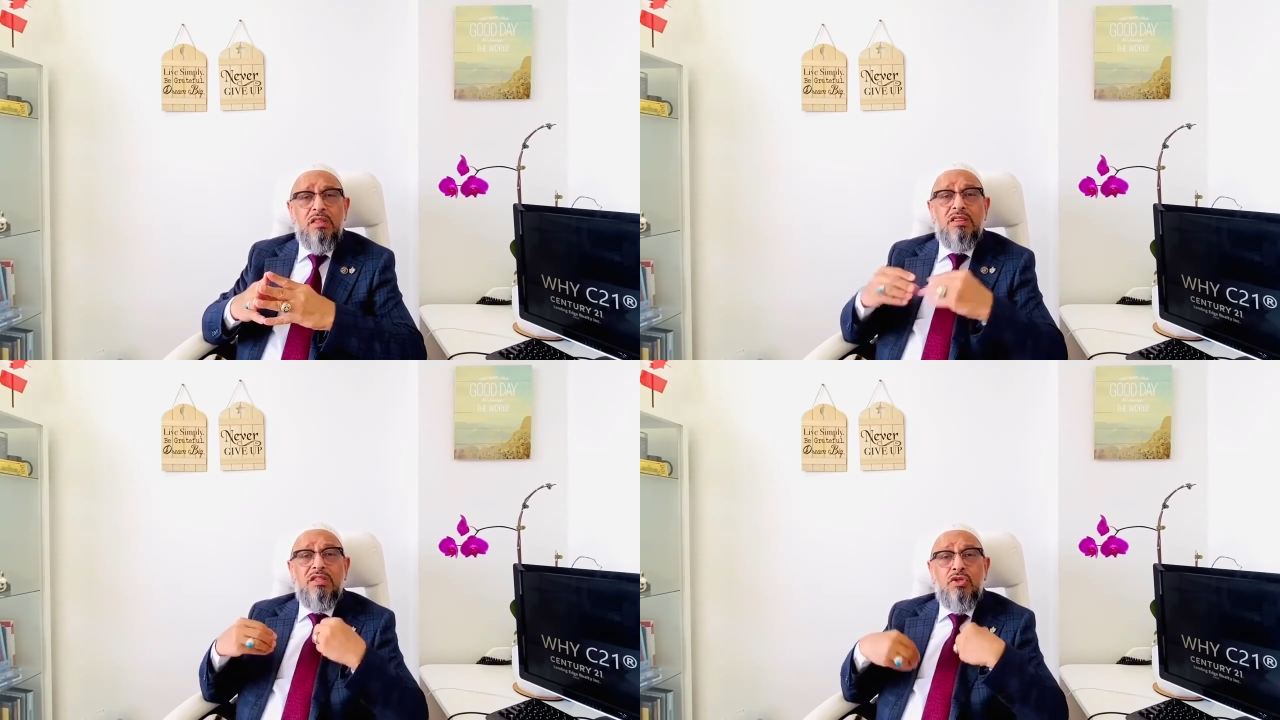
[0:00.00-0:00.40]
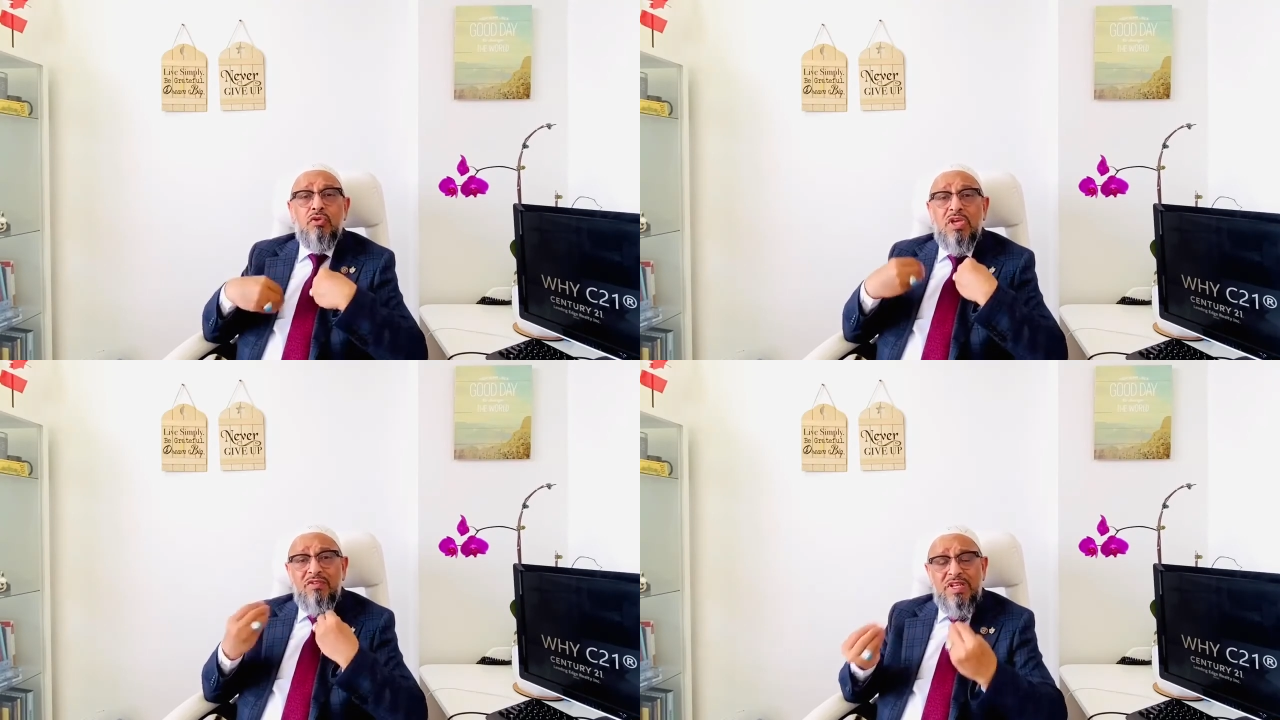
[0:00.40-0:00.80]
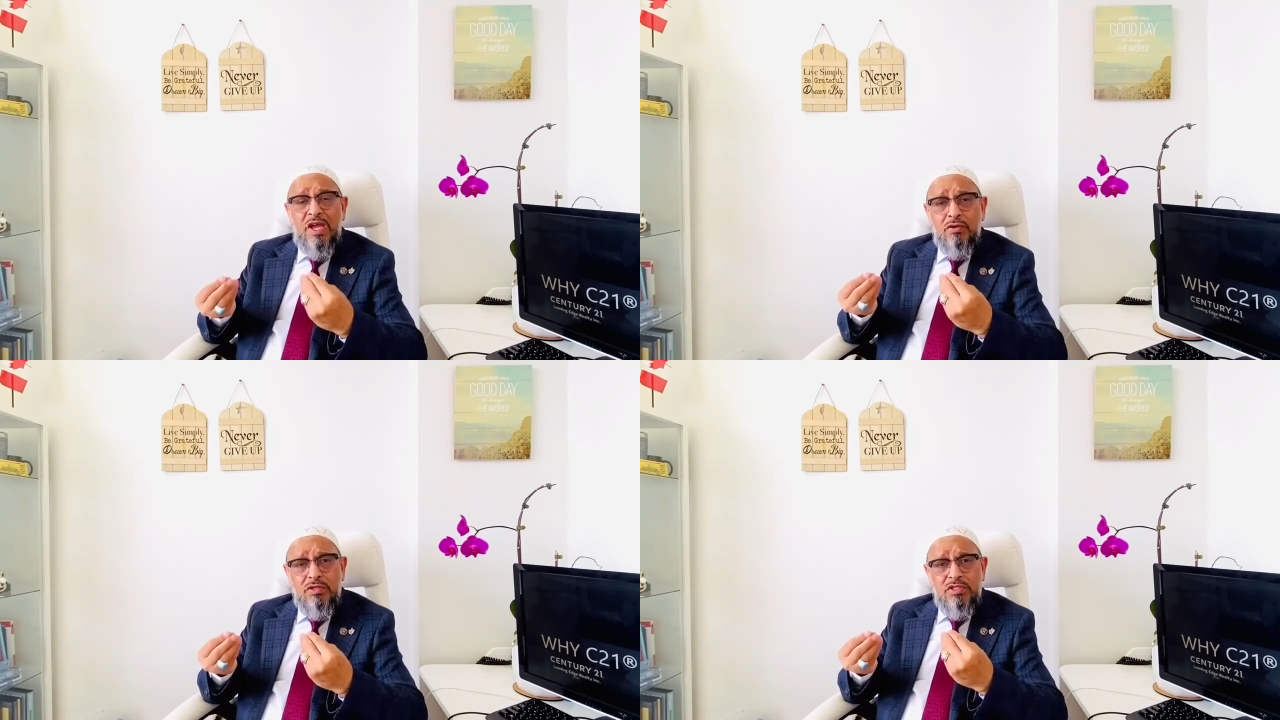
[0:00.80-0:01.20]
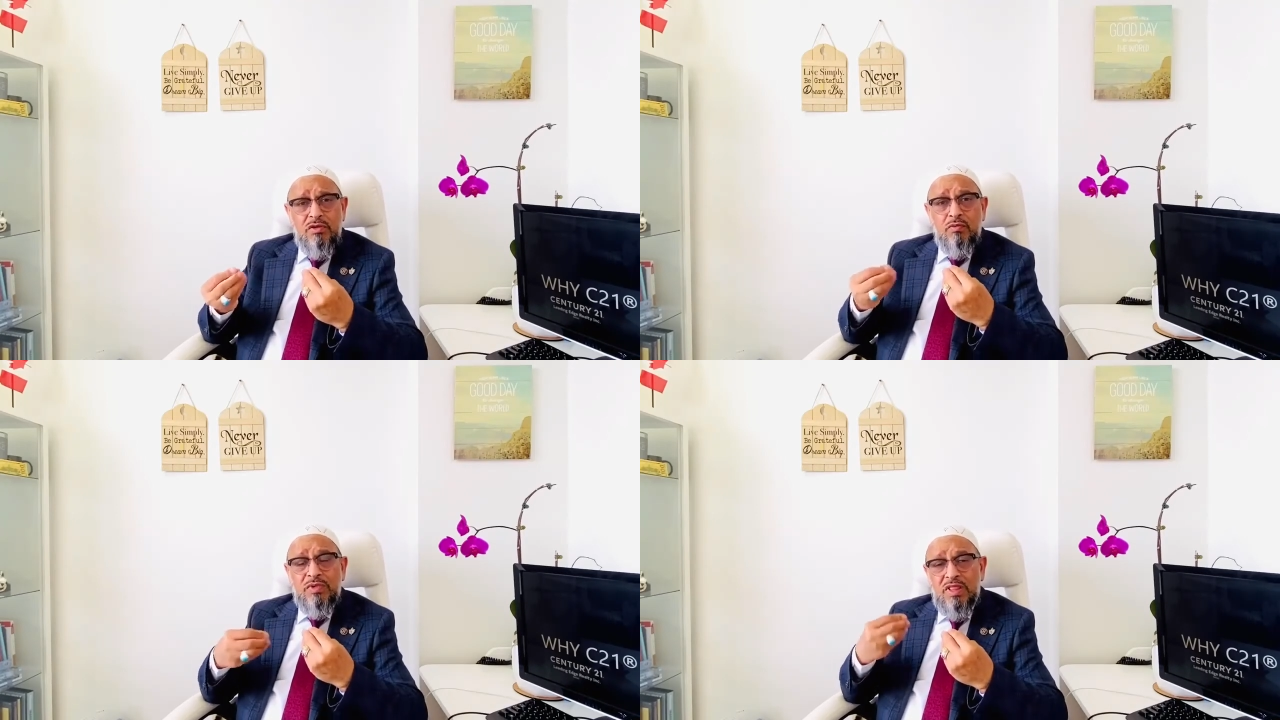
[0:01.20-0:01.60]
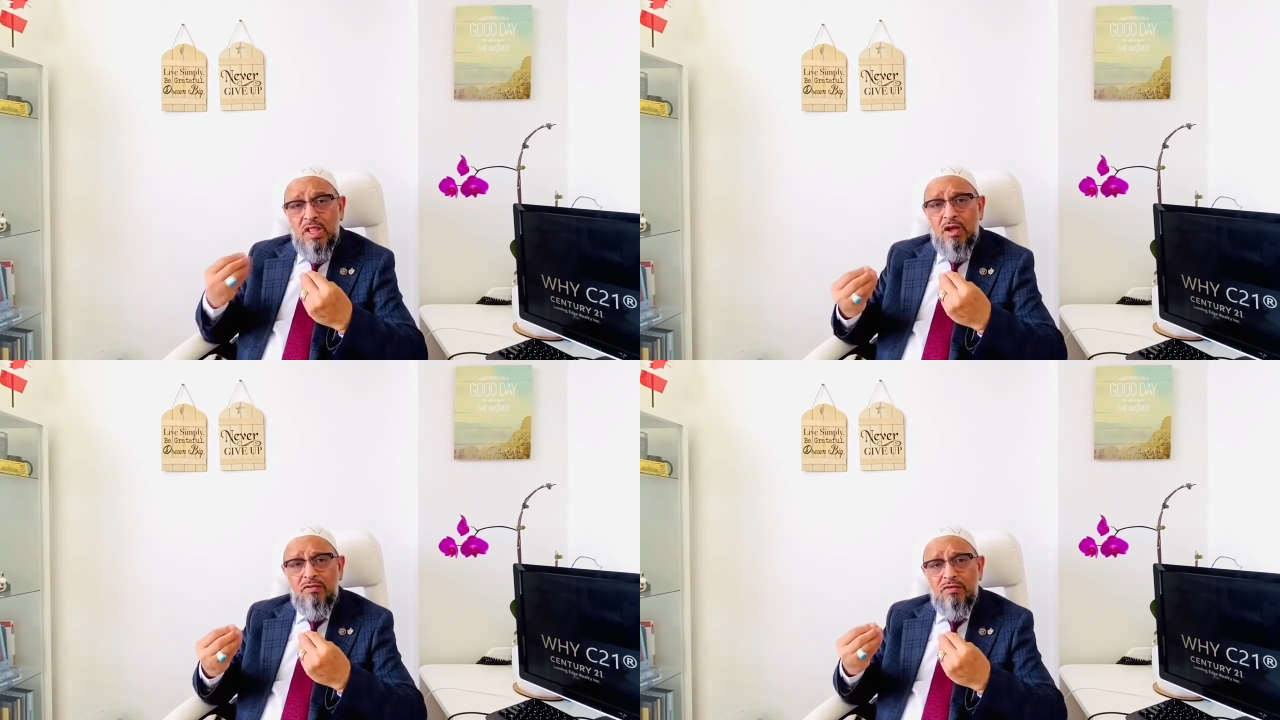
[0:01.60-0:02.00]
You give it out with
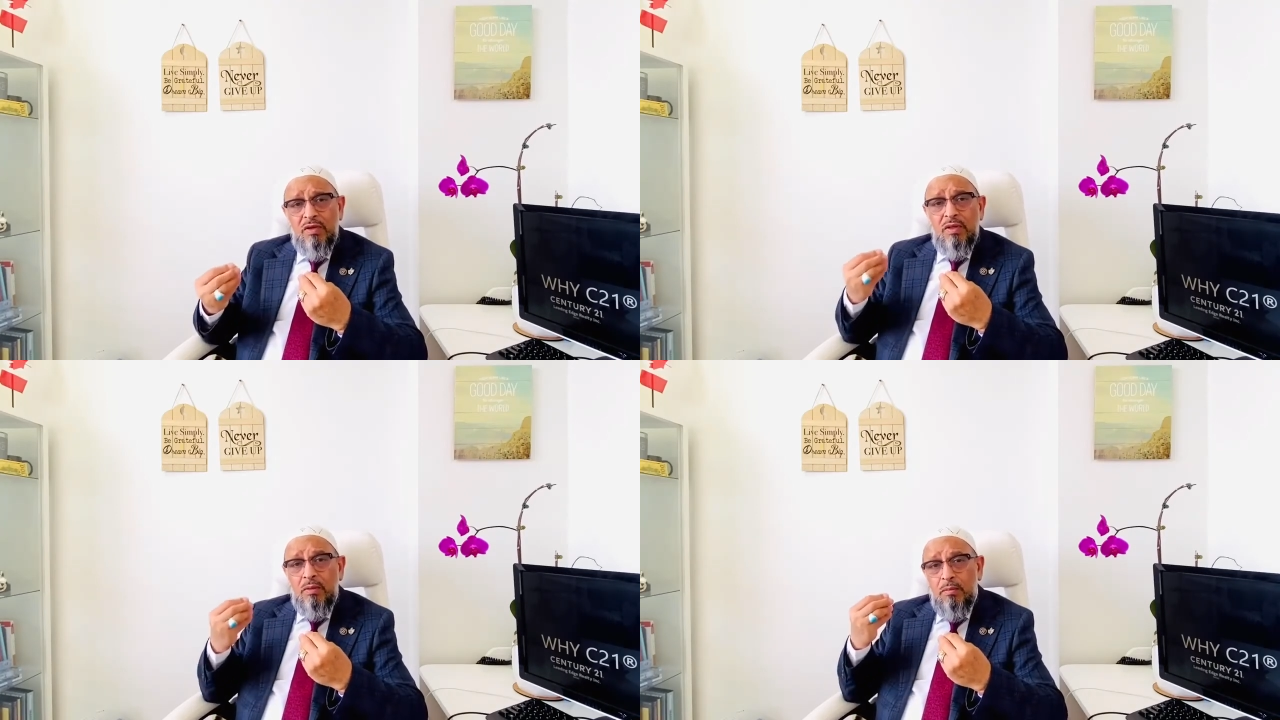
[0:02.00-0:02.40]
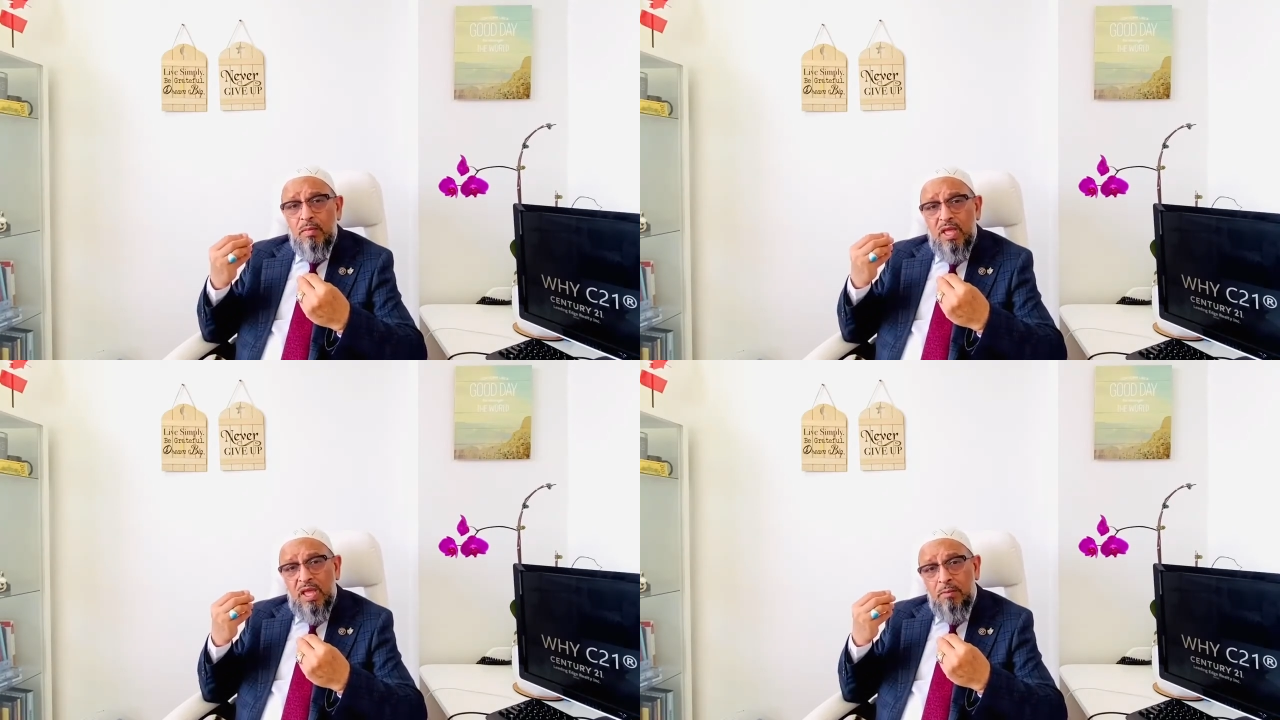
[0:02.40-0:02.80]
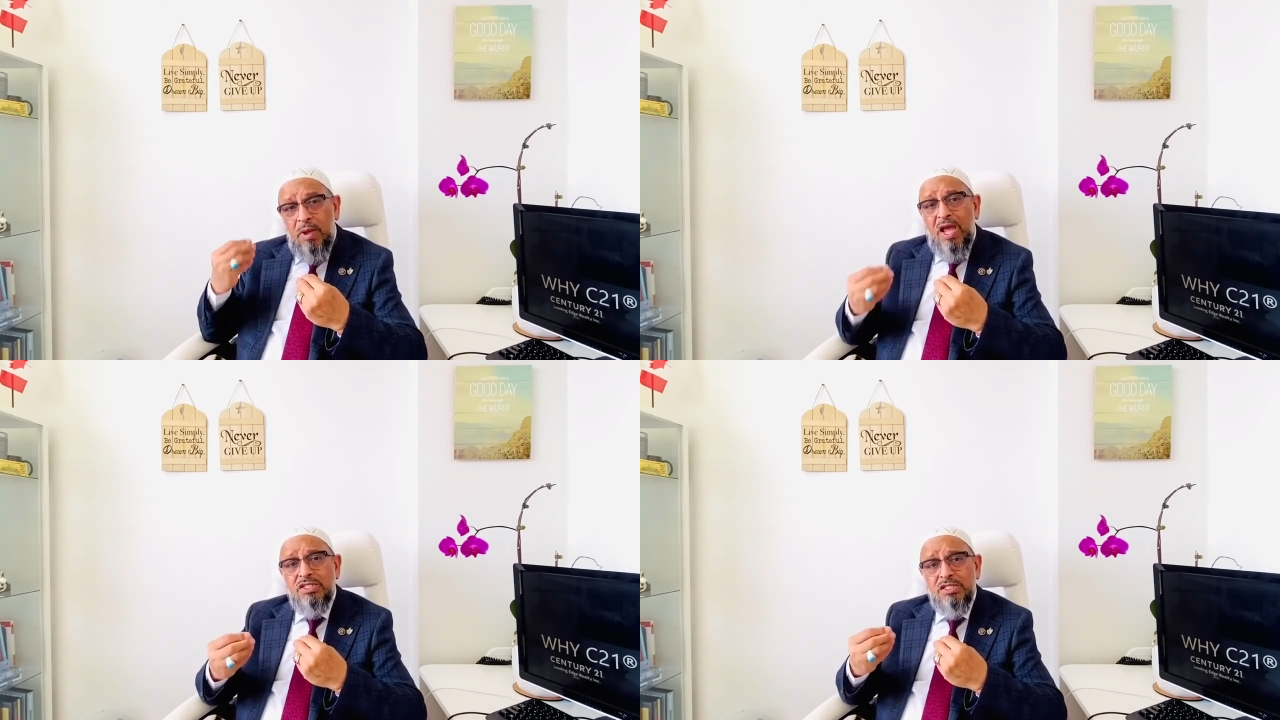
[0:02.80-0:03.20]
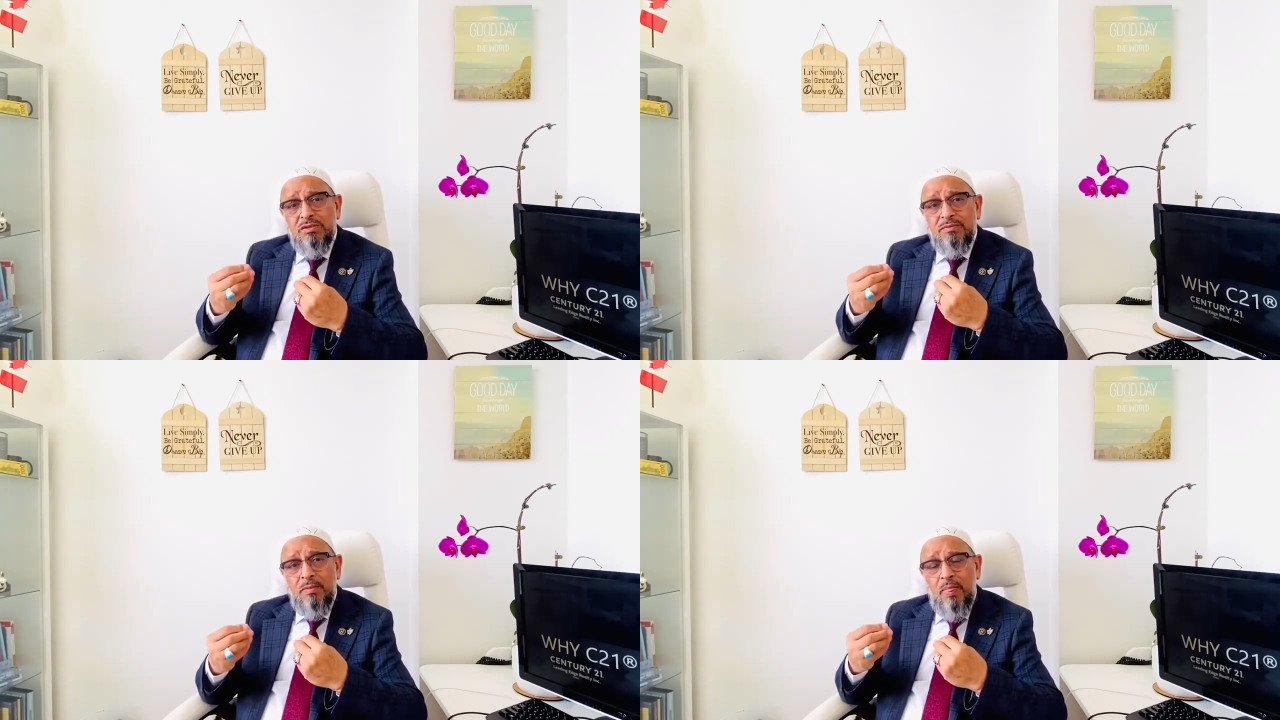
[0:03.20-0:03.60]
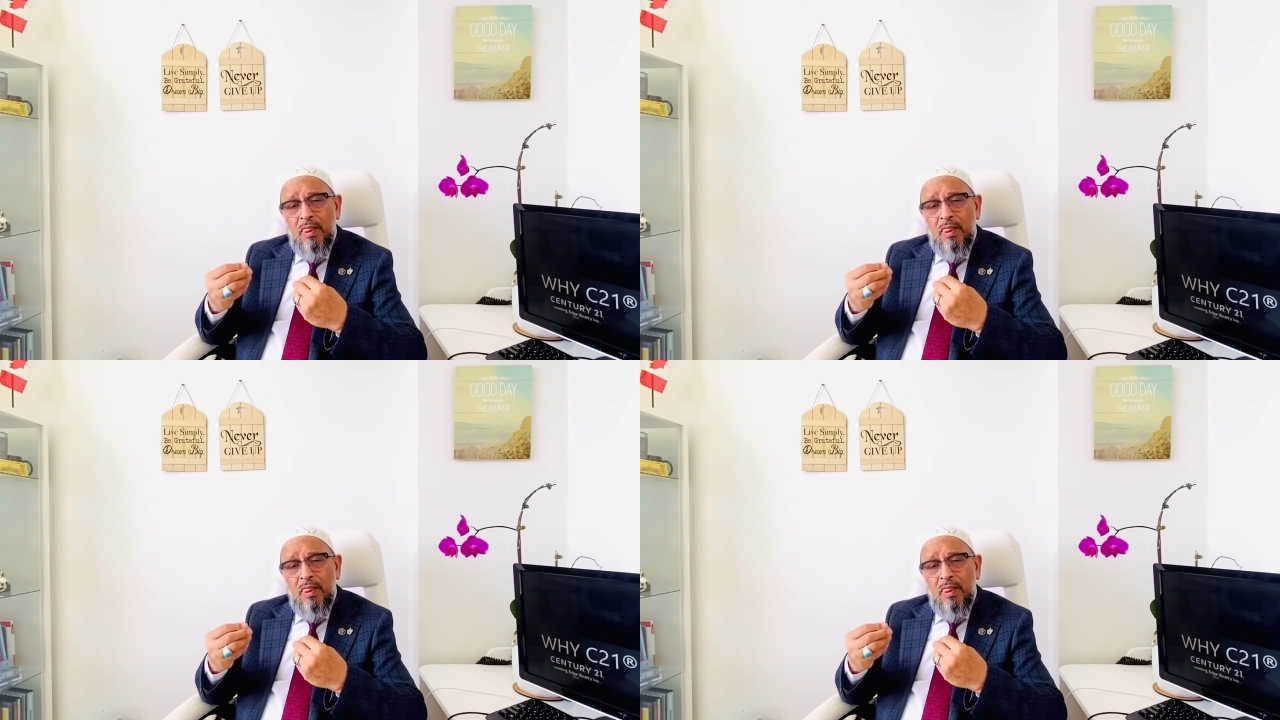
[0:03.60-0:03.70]
love and passion,